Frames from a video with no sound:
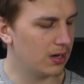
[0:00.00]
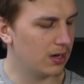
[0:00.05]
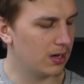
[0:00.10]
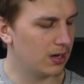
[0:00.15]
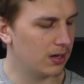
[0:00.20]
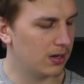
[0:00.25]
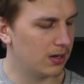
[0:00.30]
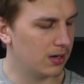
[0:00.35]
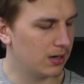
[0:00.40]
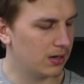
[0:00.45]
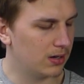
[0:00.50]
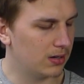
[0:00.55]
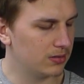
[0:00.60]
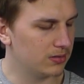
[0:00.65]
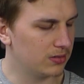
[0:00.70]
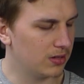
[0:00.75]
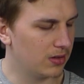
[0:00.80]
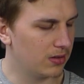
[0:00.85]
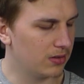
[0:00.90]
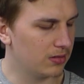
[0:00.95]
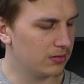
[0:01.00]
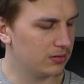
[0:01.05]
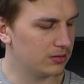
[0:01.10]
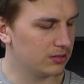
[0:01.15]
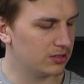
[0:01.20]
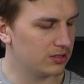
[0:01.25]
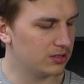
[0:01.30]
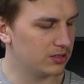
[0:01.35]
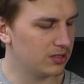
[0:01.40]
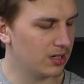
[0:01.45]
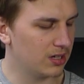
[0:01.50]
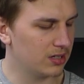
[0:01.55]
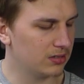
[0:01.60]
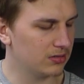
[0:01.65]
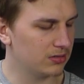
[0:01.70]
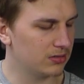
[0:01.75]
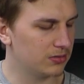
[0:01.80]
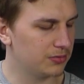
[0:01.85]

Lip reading: on the 2nd